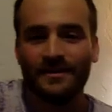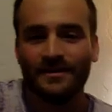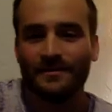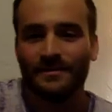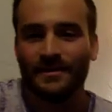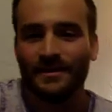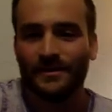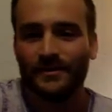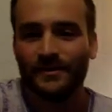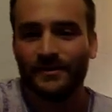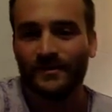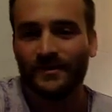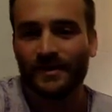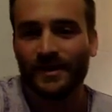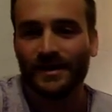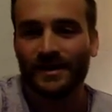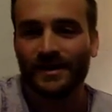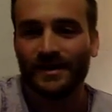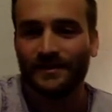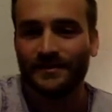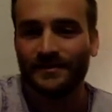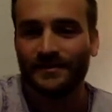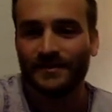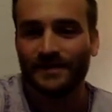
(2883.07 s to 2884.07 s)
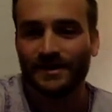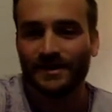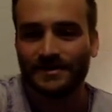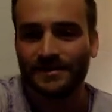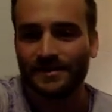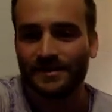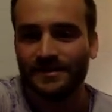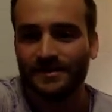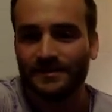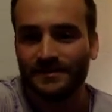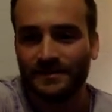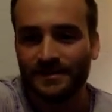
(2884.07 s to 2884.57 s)
to be cool like him, so I
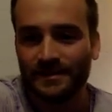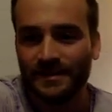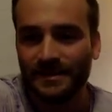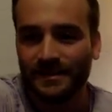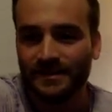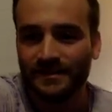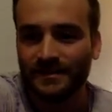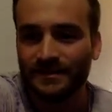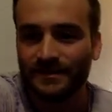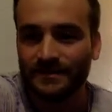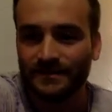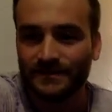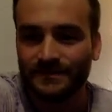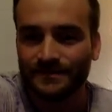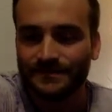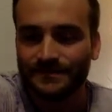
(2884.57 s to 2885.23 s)
started doing that too.